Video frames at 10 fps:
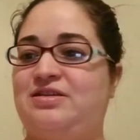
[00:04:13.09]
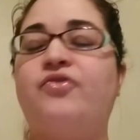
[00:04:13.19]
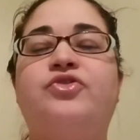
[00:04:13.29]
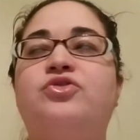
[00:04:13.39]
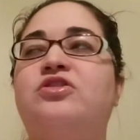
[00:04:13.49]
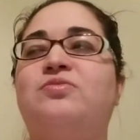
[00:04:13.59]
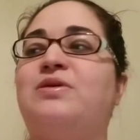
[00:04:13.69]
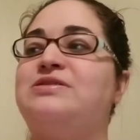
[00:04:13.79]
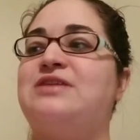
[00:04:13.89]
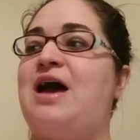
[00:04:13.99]
So this
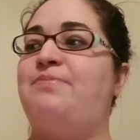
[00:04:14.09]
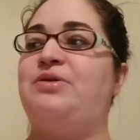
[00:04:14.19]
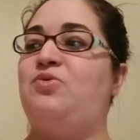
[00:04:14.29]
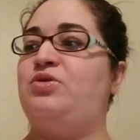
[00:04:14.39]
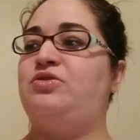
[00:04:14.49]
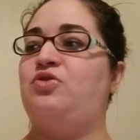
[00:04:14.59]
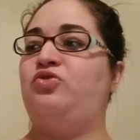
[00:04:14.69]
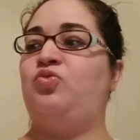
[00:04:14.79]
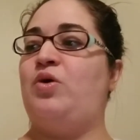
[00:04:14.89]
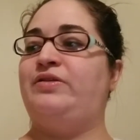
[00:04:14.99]
must not be one of
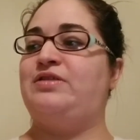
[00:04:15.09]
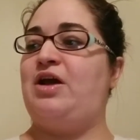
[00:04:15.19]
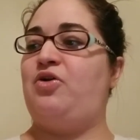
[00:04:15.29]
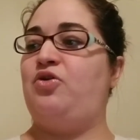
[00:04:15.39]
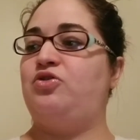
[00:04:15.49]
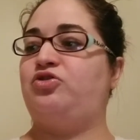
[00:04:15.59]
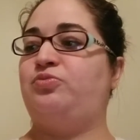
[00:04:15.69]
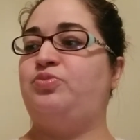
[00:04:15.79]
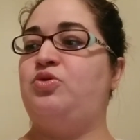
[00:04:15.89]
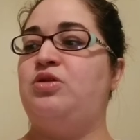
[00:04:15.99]
those ones that hurt to
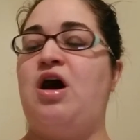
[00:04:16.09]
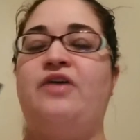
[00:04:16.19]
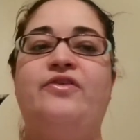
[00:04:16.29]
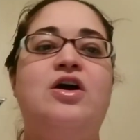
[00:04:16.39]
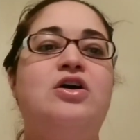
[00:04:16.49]
pull off